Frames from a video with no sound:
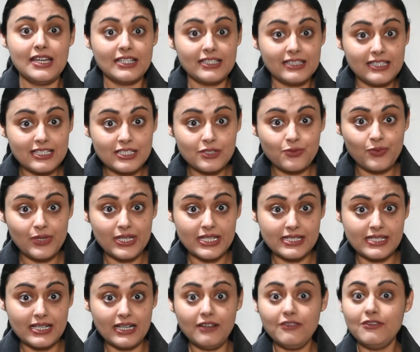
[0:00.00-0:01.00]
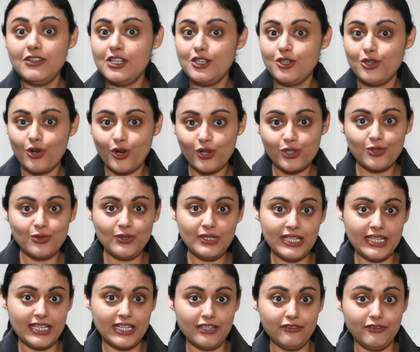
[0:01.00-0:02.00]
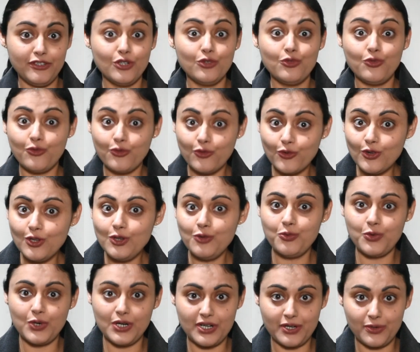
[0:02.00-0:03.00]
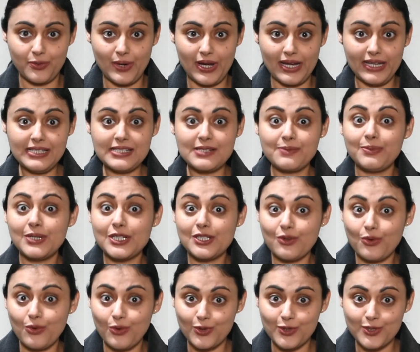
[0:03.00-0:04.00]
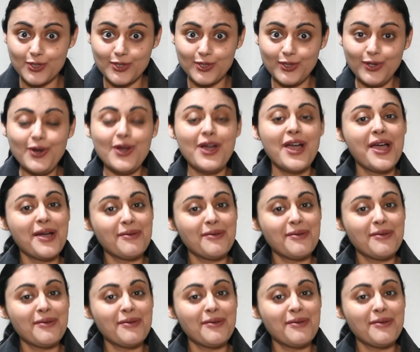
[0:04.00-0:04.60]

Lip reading: This visa will not only give you full work rights but also